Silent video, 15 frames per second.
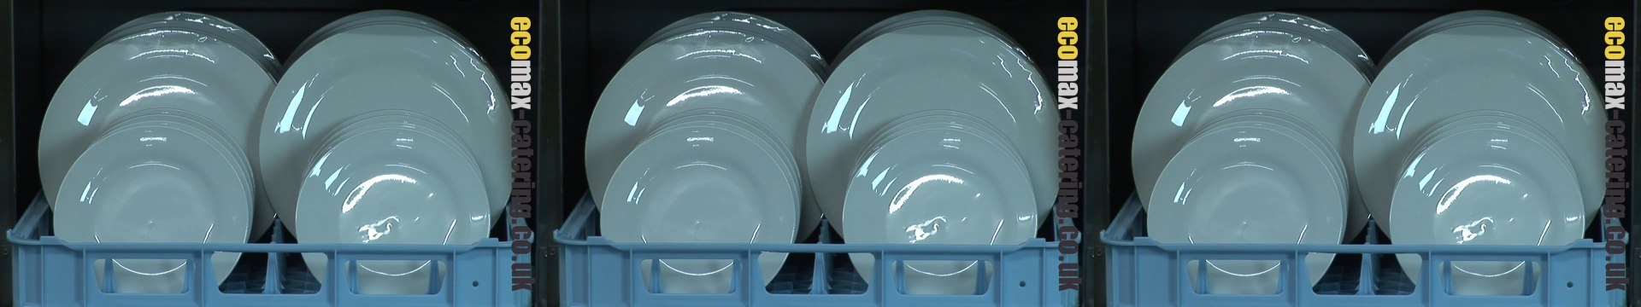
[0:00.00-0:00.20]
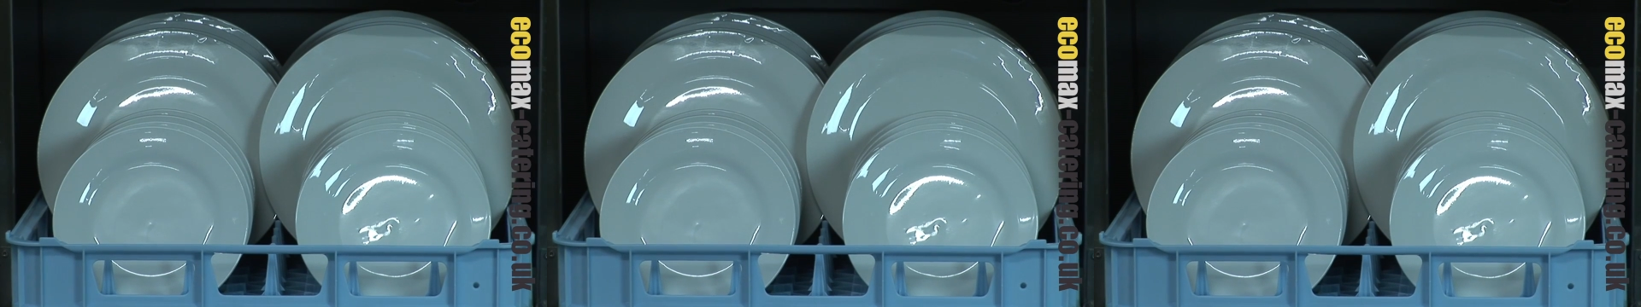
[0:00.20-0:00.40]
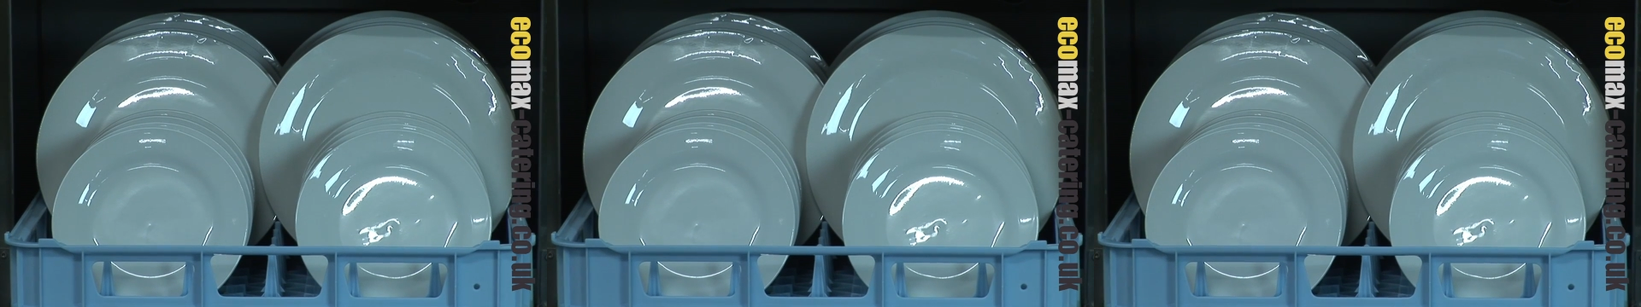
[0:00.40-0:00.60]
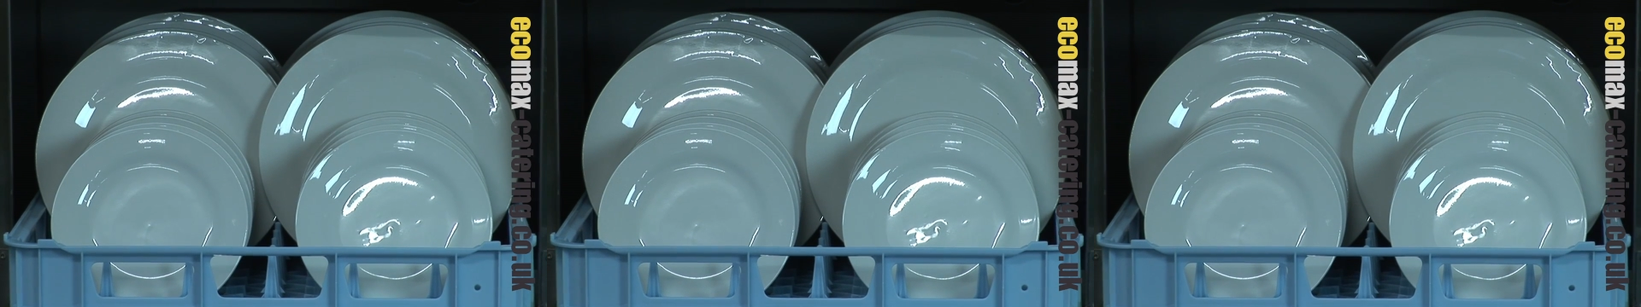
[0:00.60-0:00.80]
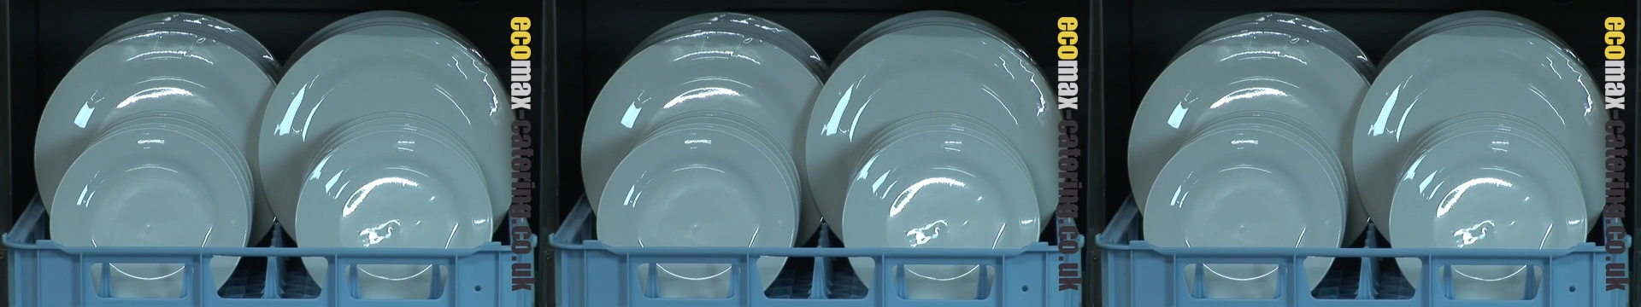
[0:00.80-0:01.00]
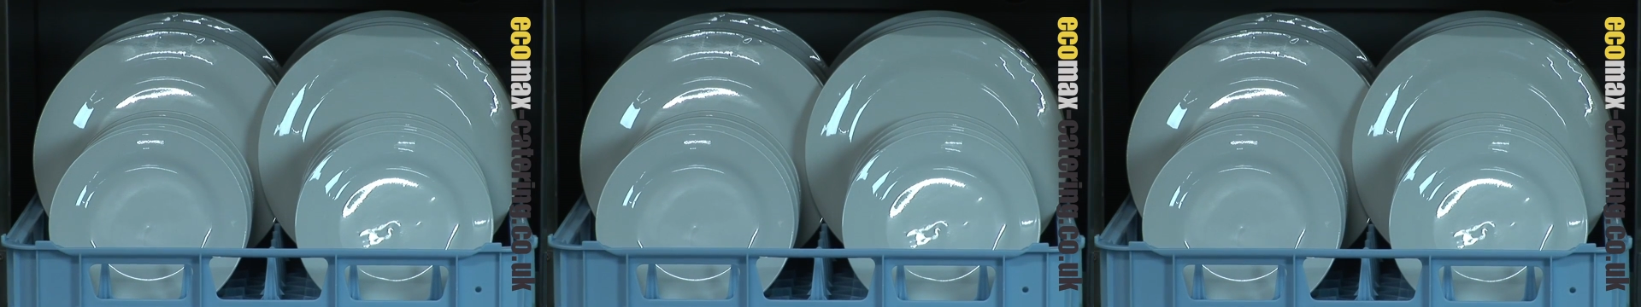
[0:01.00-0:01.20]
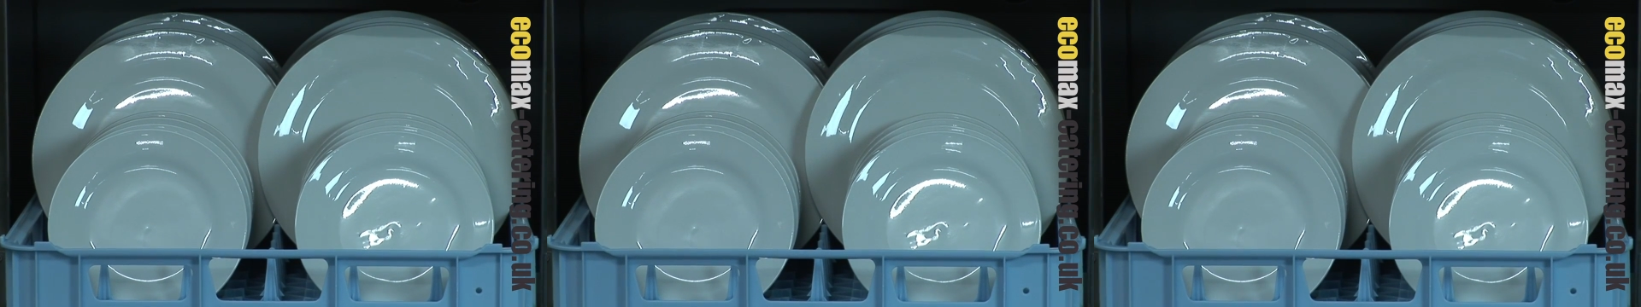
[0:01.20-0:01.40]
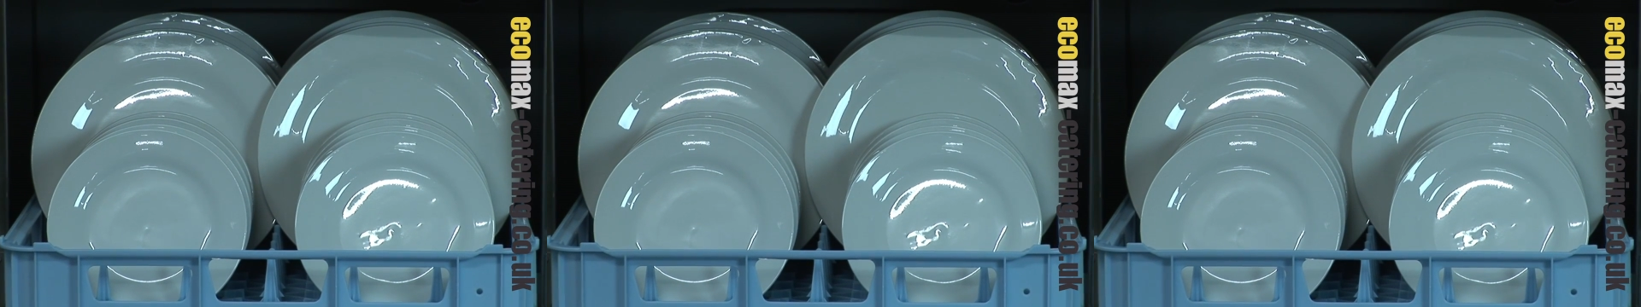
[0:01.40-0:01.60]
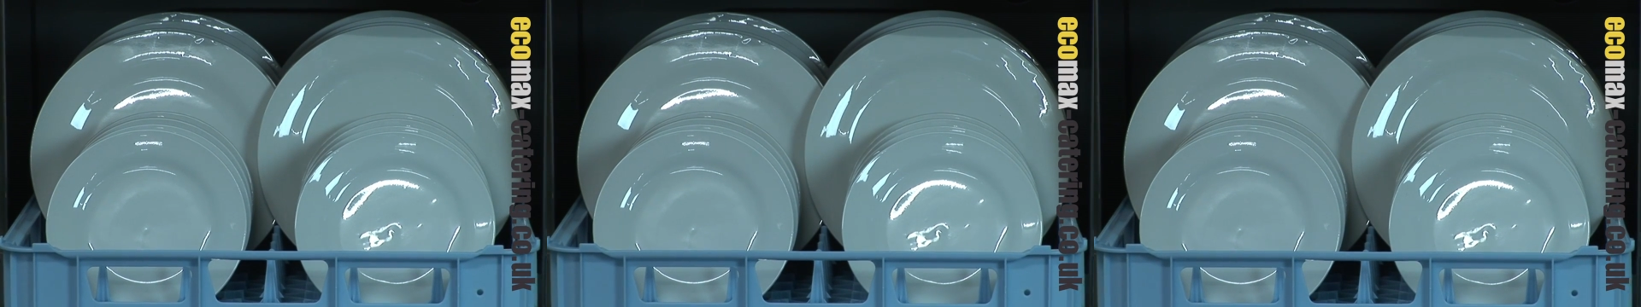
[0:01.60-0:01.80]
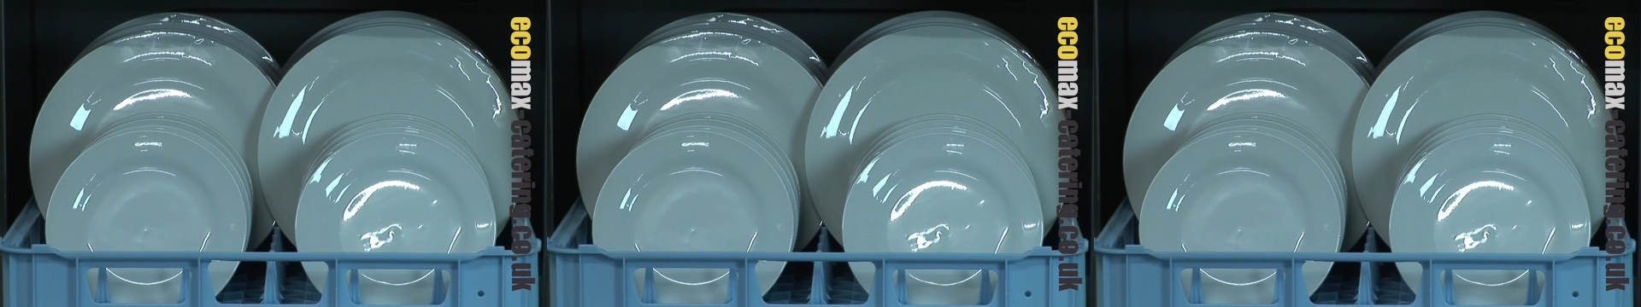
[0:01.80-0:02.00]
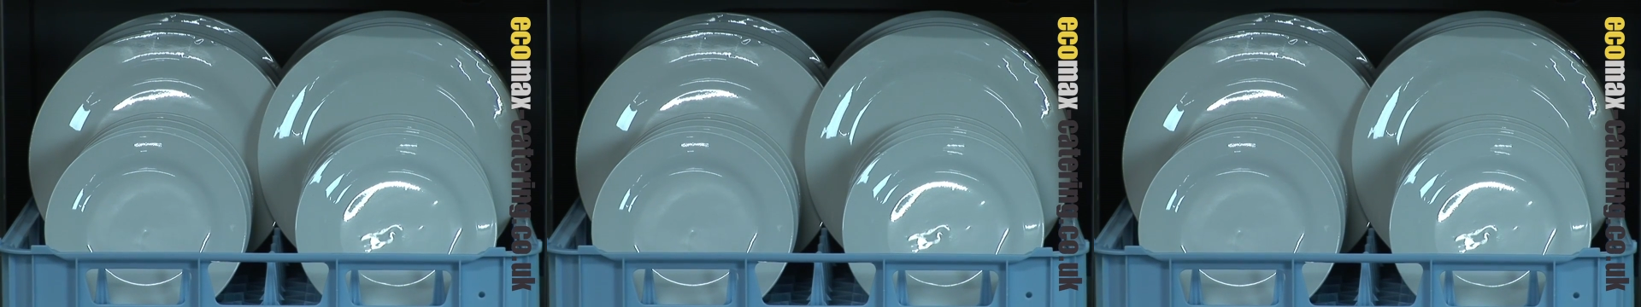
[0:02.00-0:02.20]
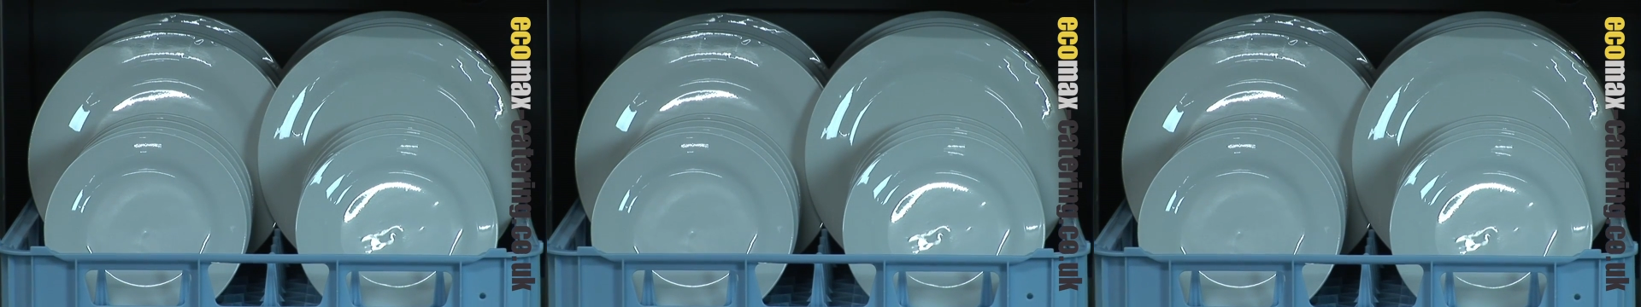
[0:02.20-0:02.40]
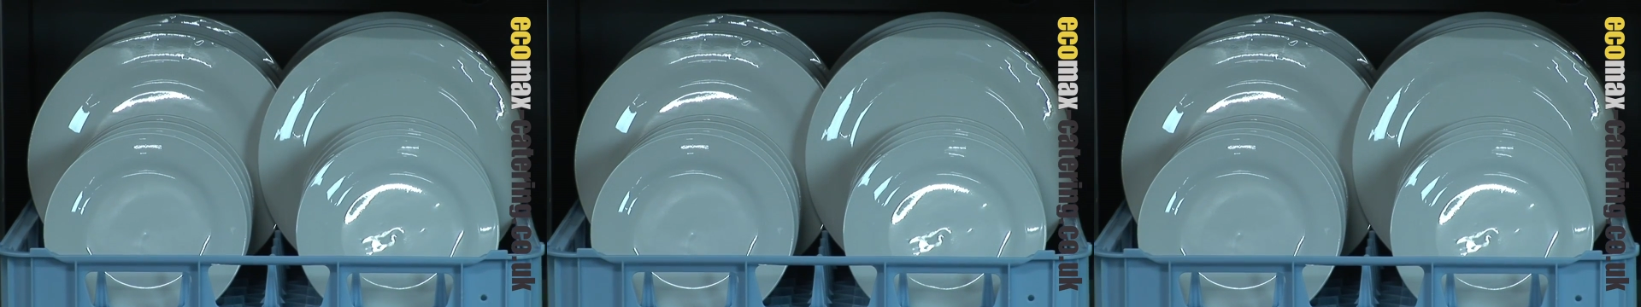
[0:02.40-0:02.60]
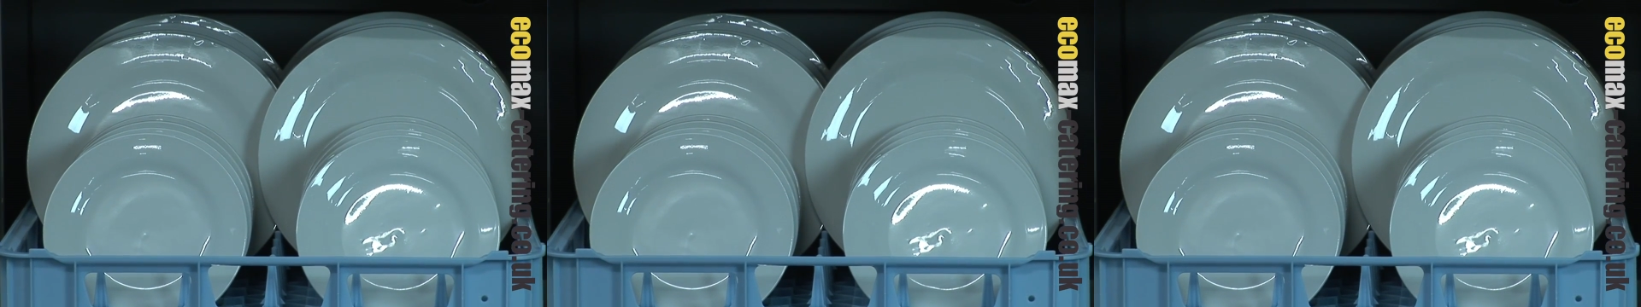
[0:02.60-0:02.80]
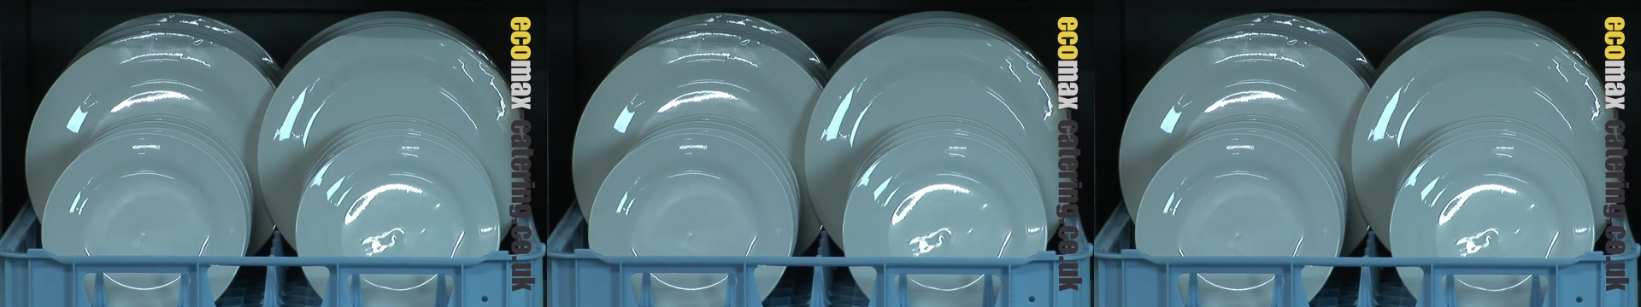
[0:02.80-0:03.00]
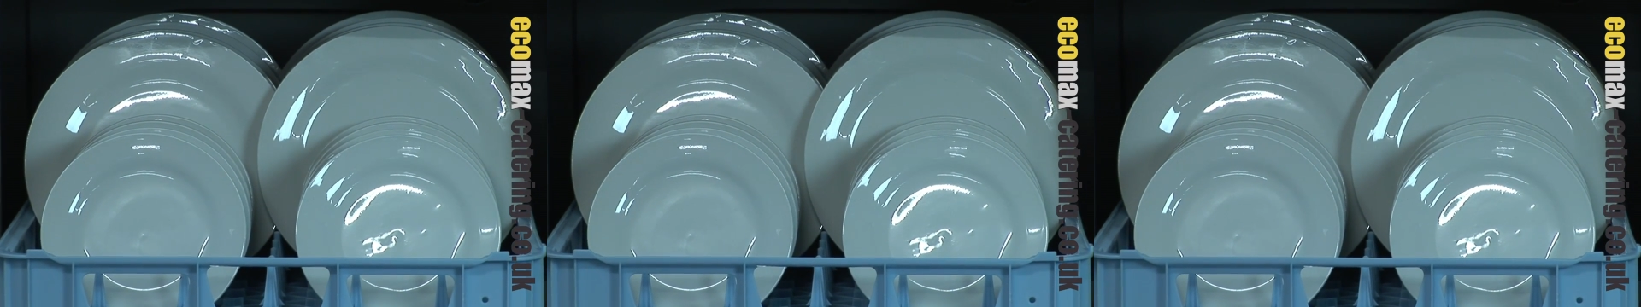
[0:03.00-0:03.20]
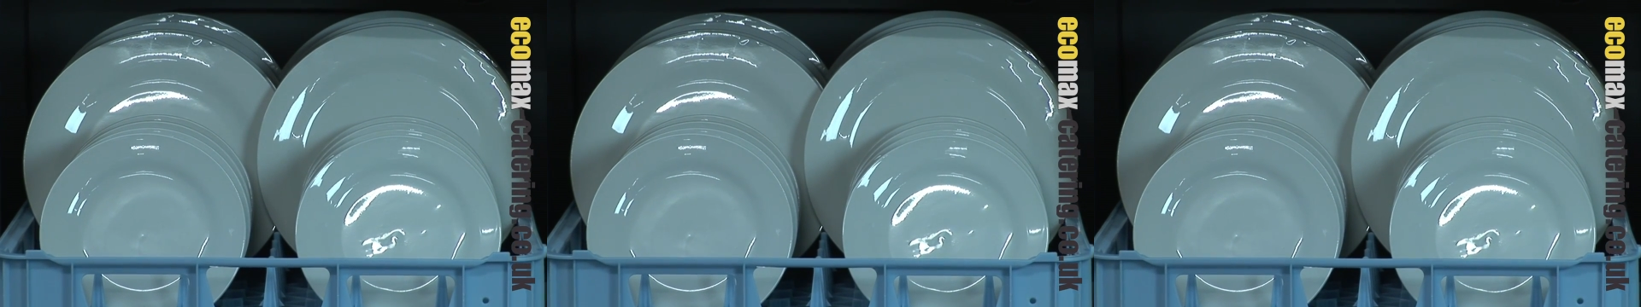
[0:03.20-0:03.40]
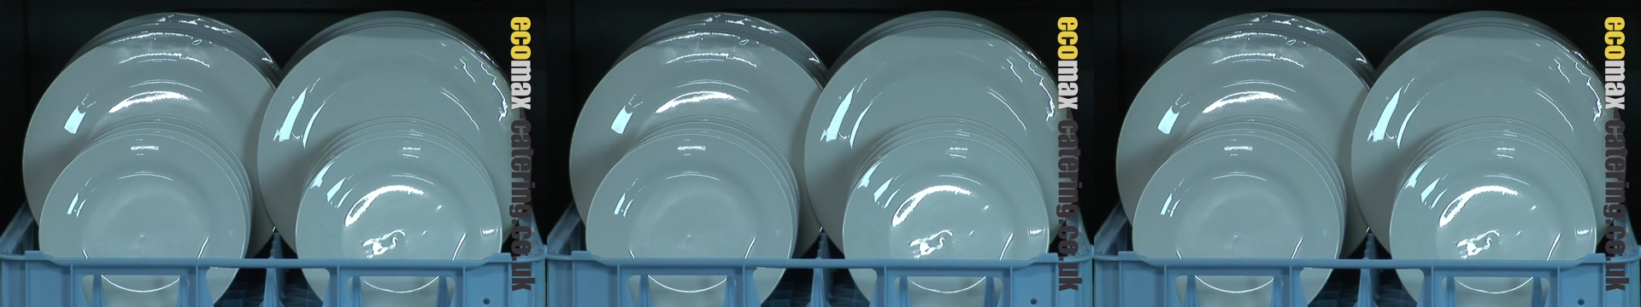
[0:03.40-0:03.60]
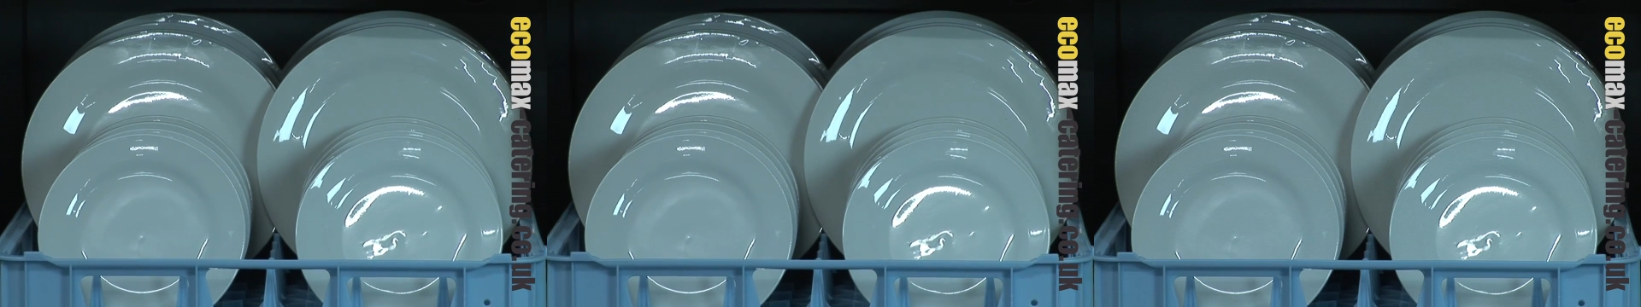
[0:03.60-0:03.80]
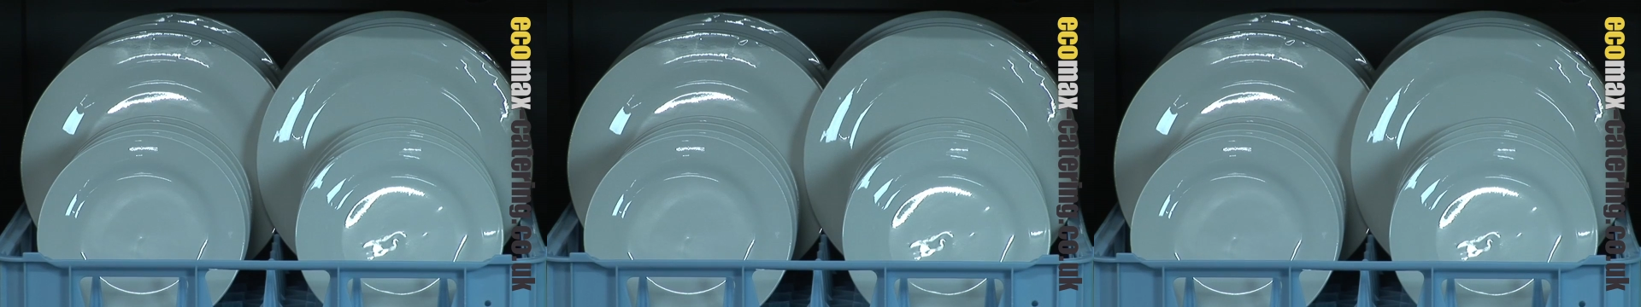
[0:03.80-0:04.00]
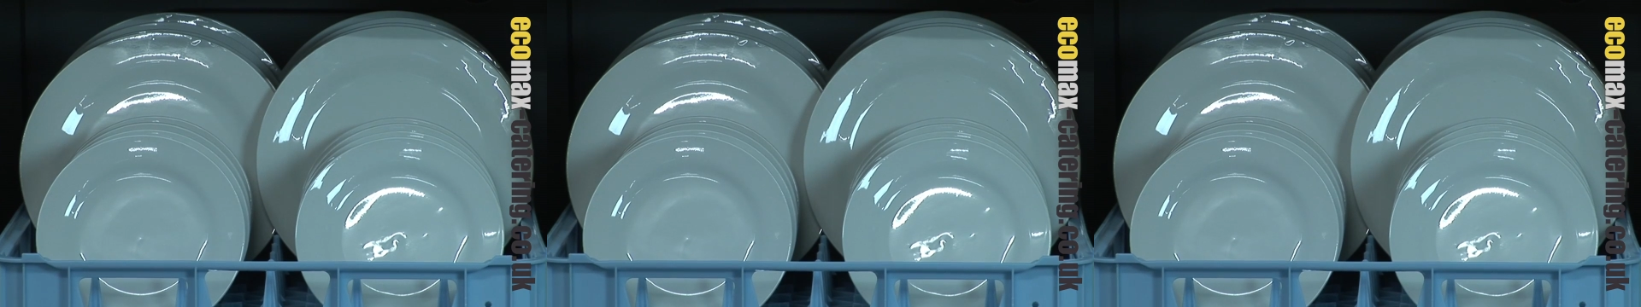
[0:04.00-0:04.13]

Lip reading: Nobody's mouth can be seen.